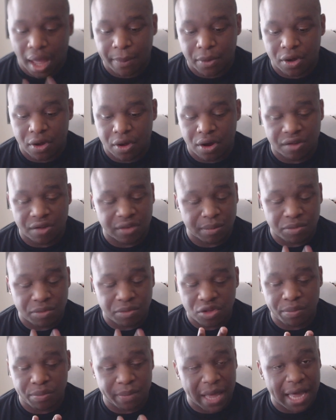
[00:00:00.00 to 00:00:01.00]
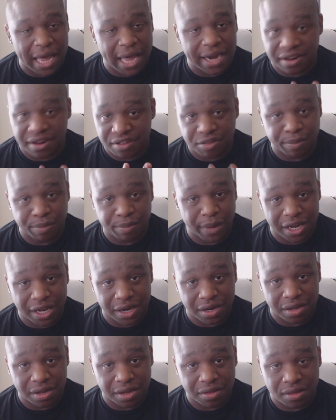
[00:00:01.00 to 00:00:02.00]
cop cars. I'm so bad at
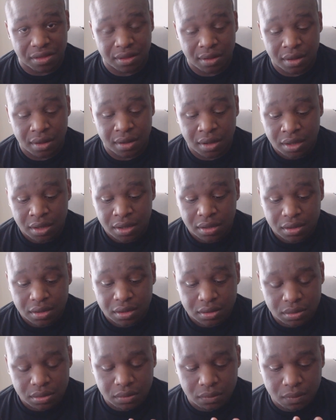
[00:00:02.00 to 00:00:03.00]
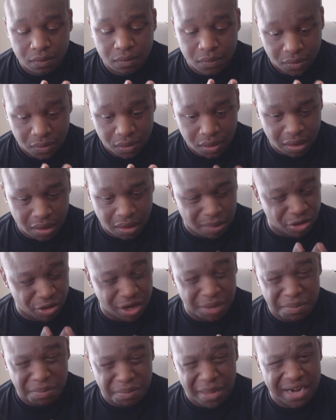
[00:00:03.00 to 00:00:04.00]
explaining this. I'm
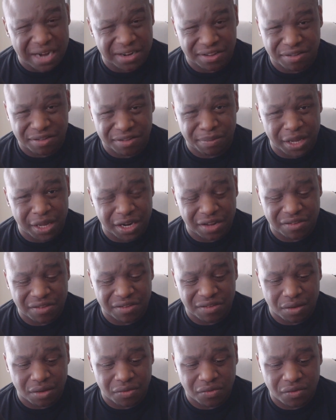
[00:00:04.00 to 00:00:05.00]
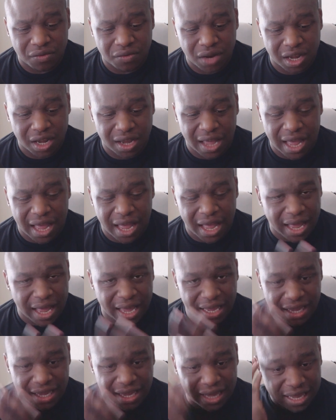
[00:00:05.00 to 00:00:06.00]
really bad at explaining stuff. Like
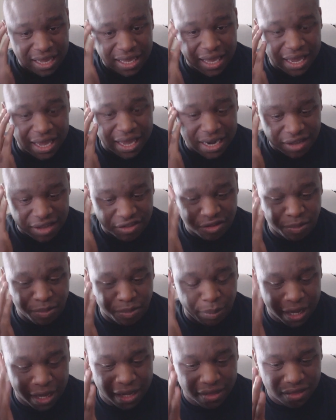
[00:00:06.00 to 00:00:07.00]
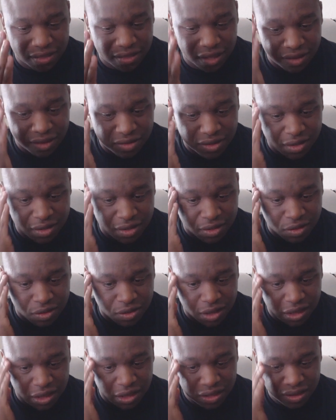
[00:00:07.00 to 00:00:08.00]
I can't explain things.
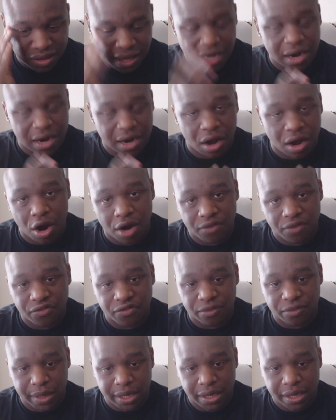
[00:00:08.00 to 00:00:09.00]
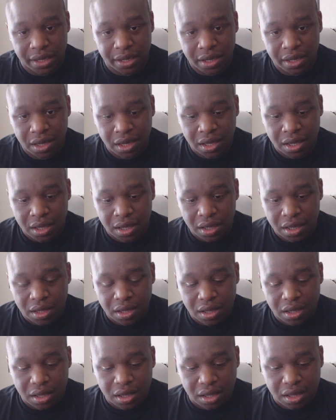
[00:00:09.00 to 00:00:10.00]
It's kind of hard for me,
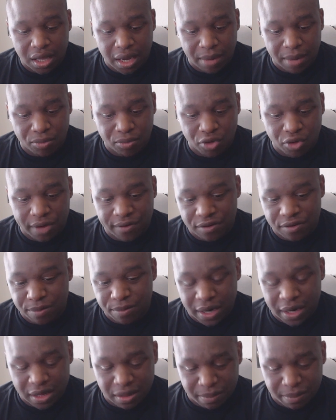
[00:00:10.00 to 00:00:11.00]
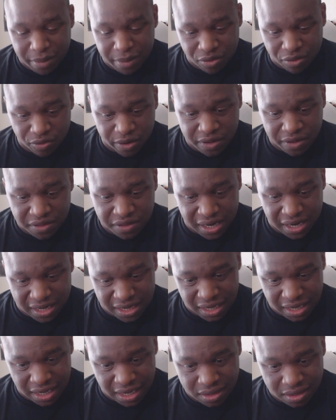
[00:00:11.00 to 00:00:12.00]
and I'm trying to explain it the best way that
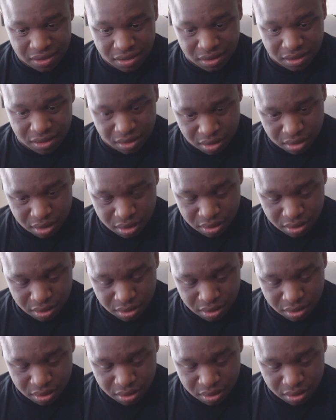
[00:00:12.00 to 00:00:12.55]
I can.